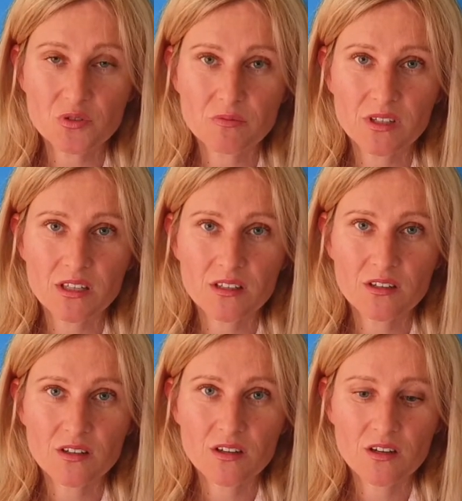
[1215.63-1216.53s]
to me
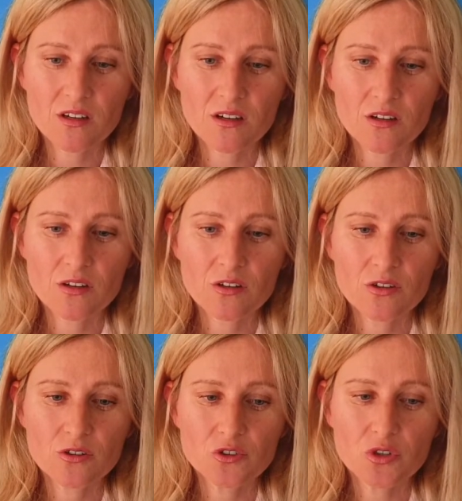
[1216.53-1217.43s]

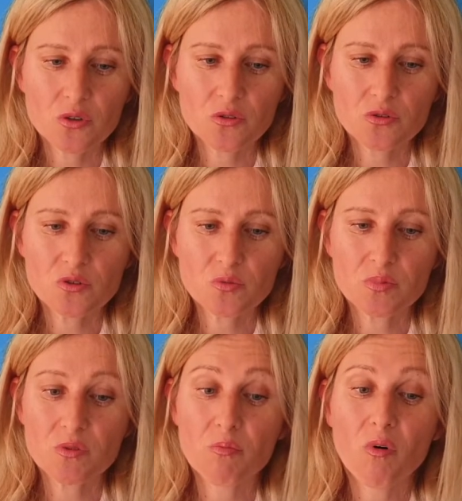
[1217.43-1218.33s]
turned to
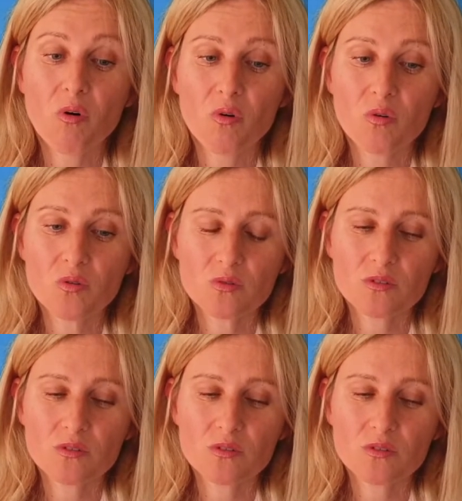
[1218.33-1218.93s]
be more,